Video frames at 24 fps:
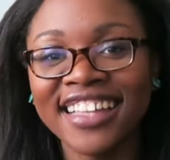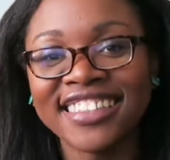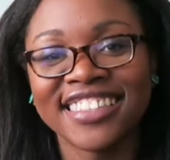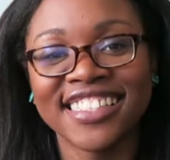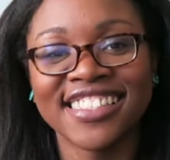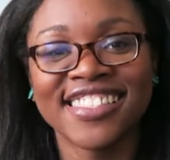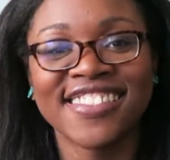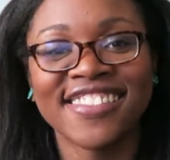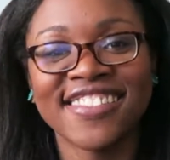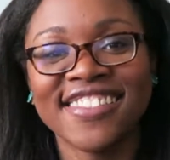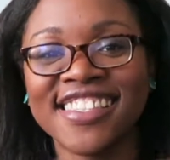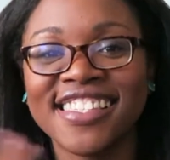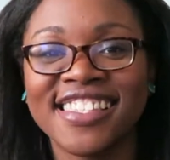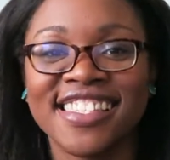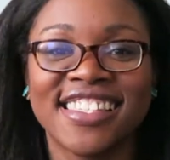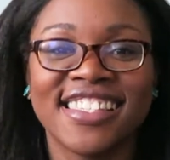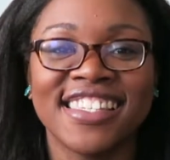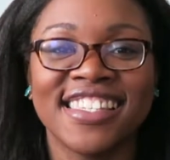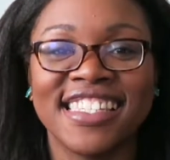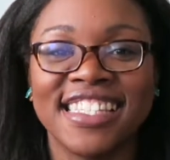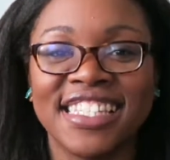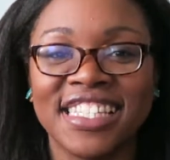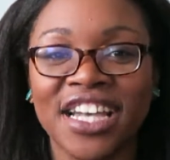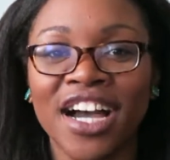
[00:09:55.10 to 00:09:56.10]
Let's turn this
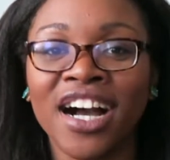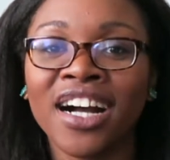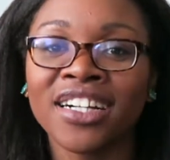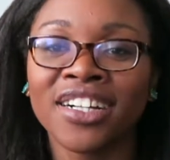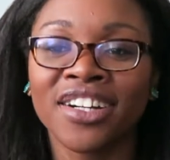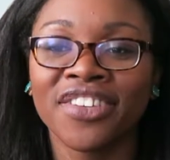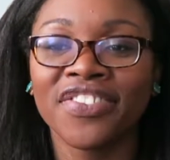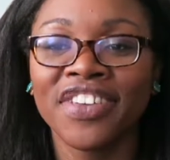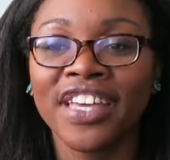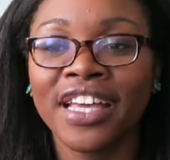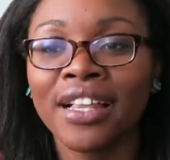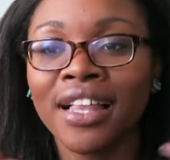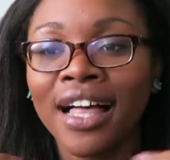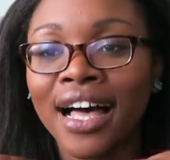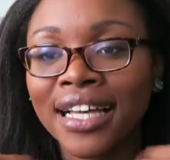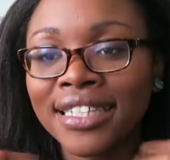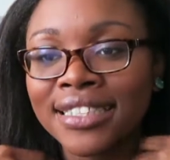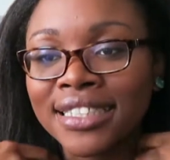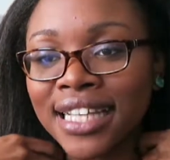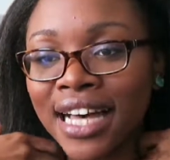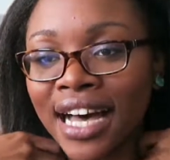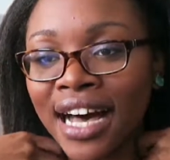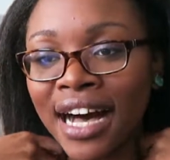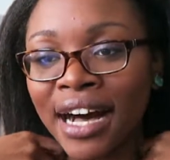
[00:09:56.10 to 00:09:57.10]
into geography class.